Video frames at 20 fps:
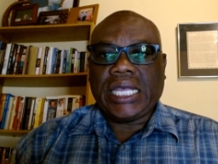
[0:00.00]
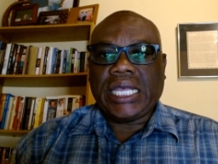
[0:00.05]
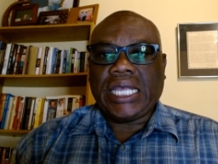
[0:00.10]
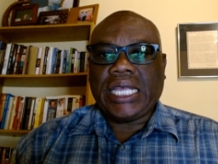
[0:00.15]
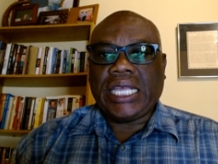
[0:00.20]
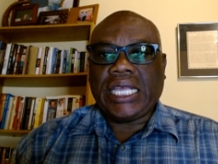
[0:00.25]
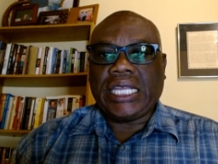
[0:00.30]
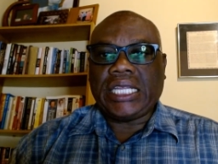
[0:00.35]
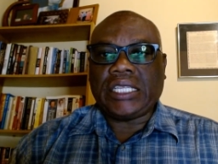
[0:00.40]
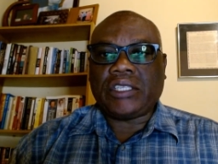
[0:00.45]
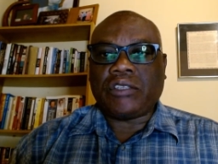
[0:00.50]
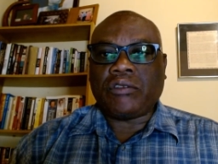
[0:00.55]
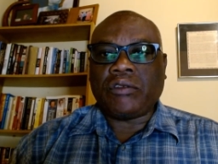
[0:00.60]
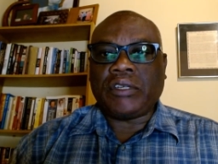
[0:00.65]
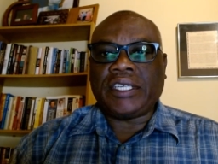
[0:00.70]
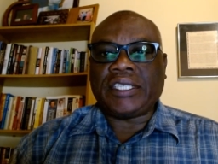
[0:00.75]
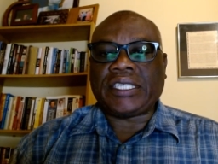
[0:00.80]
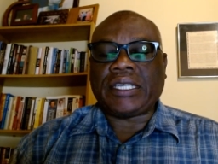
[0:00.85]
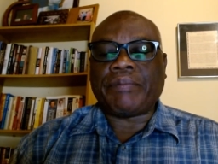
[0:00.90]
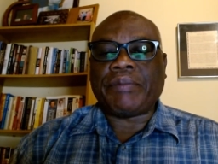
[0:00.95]
In
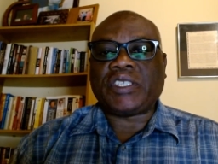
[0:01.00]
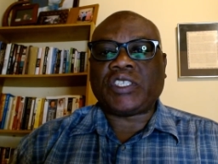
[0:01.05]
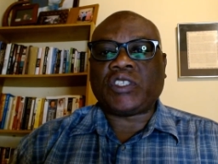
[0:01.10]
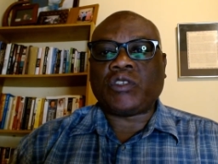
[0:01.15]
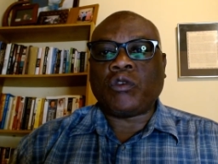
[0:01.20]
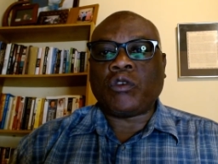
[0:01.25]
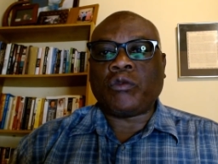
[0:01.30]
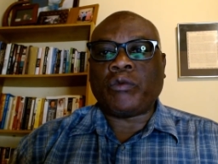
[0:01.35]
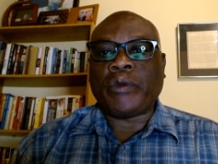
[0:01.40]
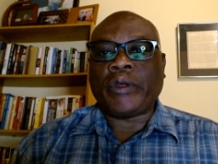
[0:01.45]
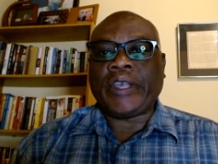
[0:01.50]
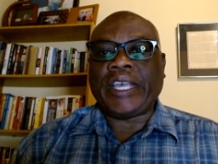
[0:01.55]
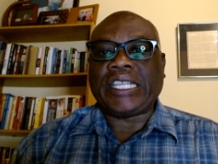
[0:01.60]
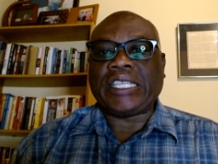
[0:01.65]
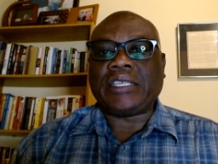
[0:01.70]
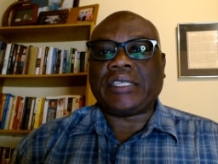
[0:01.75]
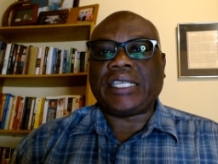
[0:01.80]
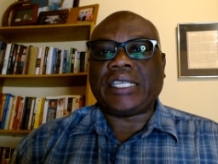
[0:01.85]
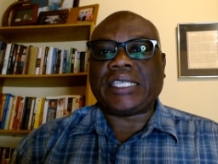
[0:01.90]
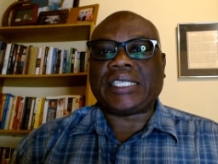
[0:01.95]
today's episode, we're going to
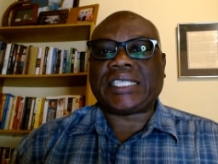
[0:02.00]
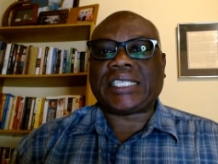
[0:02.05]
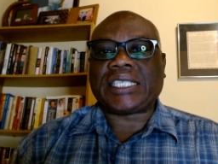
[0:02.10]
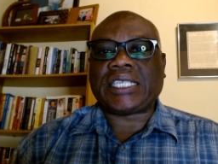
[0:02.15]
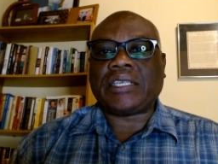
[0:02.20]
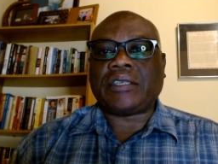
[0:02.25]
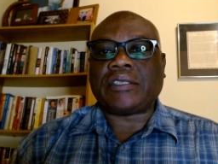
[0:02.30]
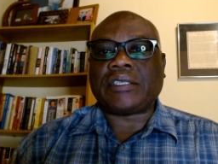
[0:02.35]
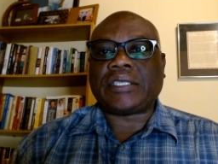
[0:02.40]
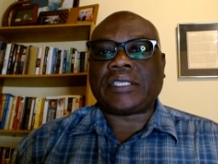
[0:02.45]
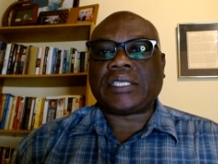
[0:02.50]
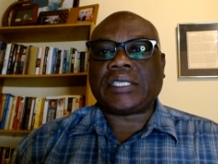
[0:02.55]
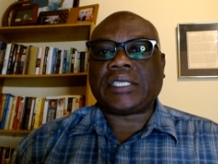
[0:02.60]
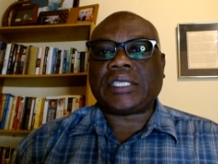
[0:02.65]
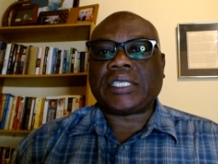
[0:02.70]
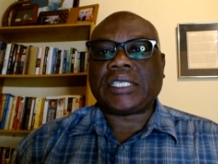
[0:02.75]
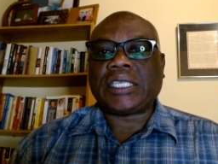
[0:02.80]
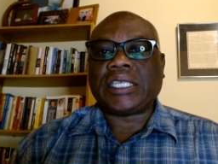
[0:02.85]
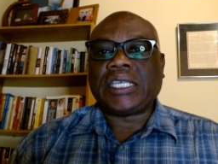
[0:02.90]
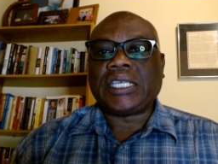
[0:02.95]
discuss
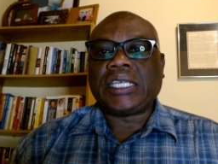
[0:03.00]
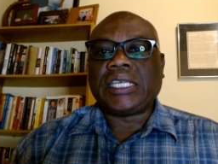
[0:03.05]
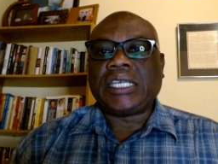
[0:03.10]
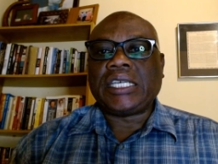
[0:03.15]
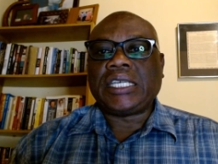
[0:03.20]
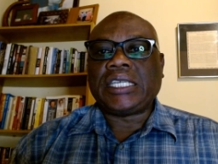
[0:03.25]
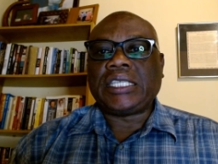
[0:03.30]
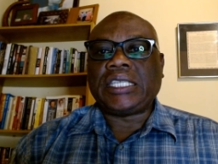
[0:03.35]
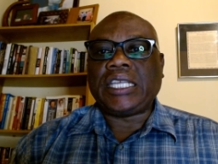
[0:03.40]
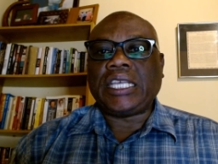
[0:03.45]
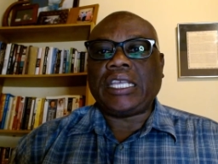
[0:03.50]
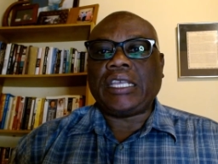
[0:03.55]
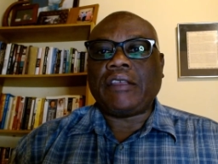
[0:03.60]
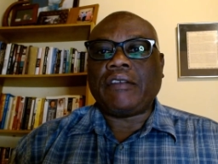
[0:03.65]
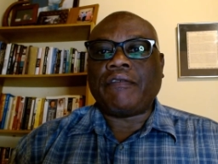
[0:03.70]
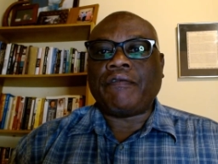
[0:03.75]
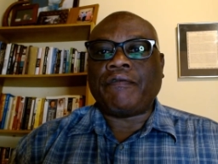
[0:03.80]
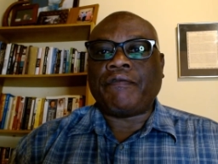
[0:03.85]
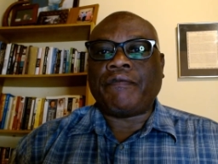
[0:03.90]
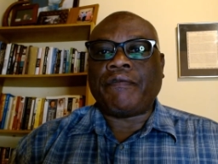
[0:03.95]
the
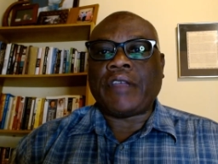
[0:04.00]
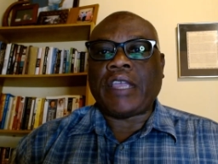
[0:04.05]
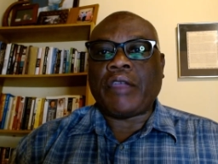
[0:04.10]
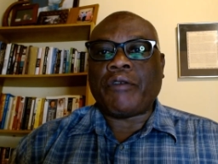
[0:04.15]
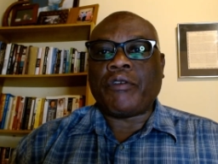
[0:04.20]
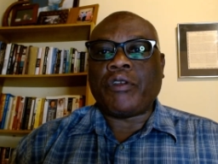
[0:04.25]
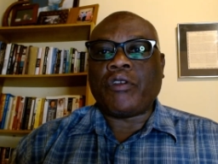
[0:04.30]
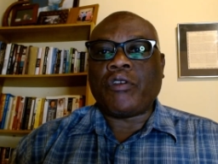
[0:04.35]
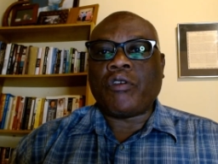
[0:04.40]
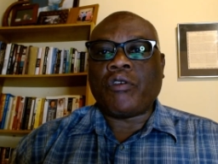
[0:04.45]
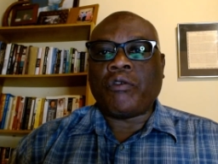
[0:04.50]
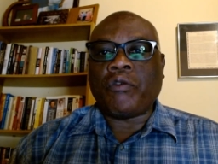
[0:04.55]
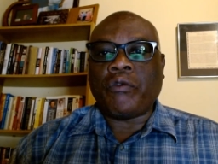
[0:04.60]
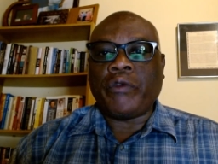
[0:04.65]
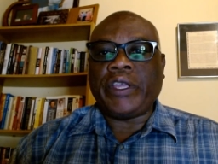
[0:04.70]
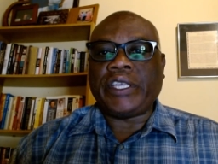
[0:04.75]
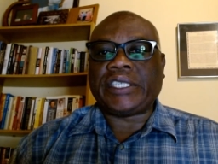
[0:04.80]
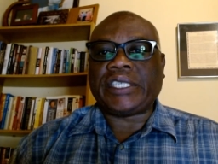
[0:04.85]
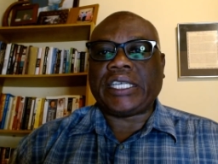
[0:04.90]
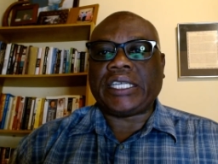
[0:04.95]
very
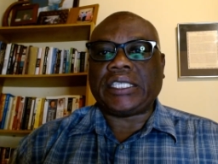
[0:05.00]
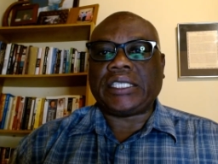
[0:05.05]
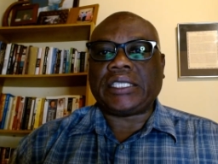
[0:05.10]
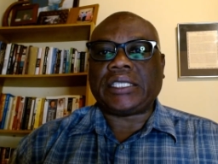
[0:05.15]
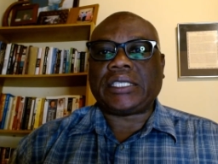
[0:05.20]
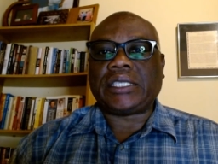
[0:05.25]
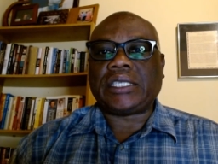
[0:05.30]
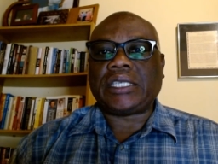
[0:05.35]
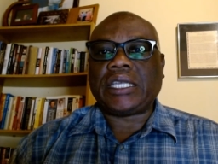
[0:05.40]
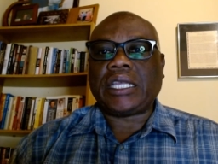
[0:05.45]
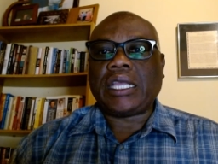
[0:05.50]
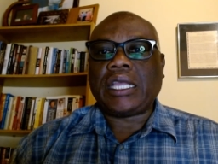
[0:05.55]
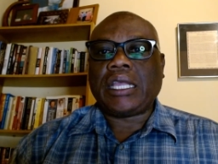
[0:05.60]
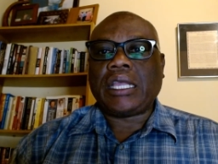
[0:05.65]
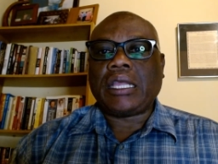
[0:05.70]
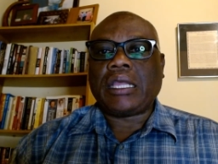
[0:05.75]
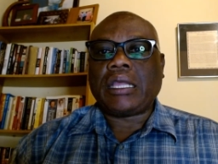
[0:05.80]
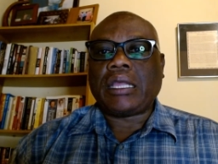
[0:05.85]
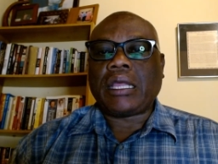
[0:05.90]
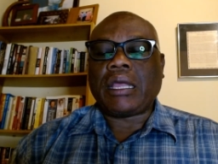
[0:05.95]
recent
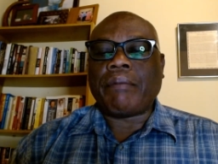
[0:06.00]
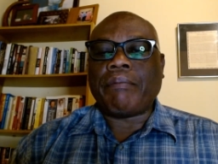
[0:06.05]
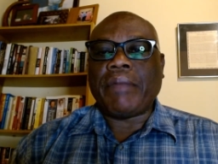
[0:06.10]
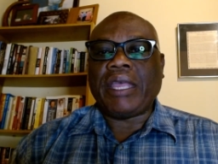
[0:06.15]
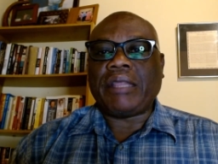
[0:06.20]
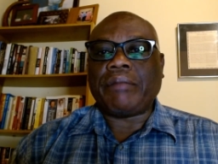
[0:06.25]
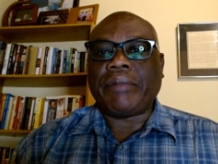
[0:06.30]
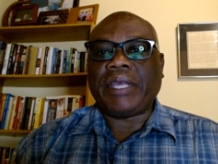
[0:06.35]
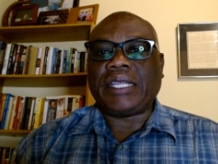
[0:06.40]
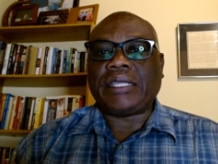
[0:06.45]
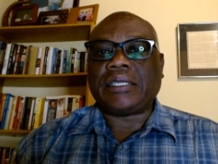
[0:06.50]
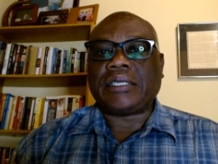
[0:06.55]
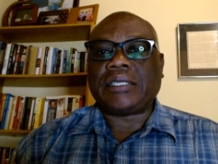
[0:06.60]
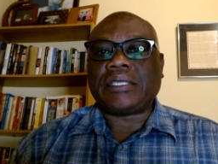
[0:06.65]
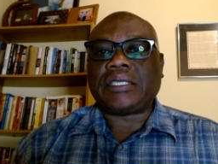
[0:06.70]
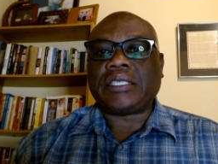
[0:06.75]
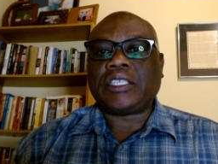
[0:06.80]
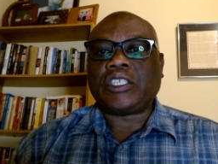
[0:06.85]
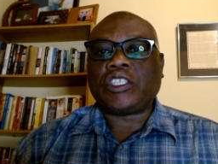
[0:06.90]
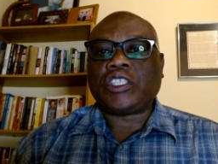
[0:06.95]
amendments
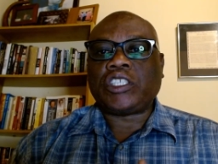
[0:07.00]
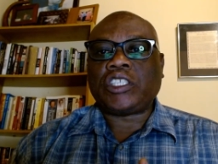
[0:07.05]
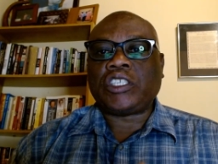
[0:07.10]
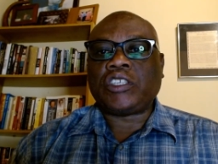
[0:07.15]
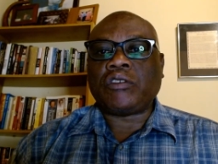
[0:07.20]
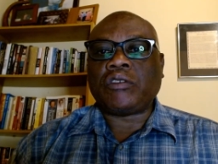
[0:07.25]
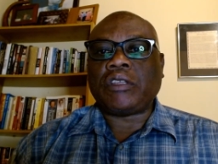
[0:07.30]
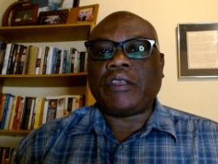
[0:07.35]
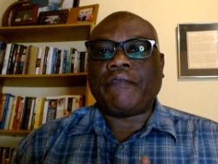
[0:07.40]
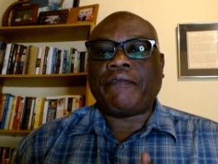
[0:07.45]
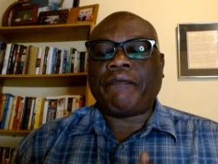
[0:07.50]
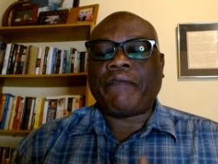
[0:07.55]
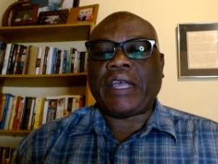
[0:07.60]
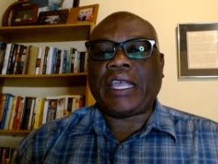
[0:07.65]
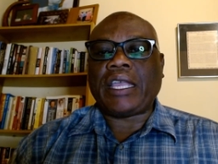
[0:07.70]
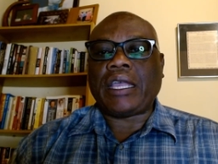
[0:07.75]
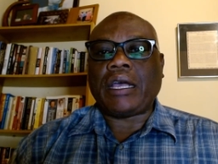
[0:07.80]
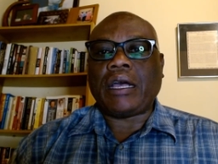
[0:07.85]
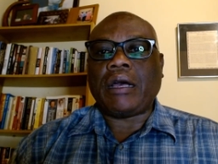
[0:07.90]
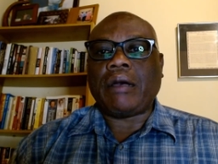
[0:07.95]
to the
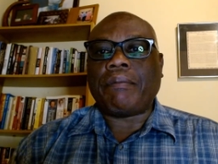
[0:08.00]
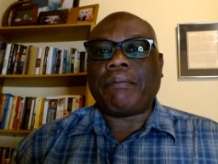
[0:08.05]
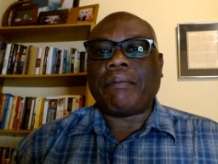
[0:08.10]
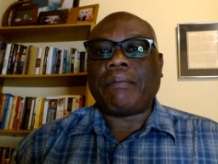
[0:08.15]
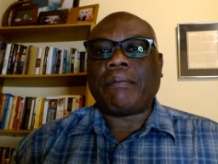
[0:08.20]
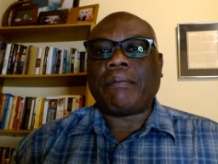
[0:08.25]
Firearm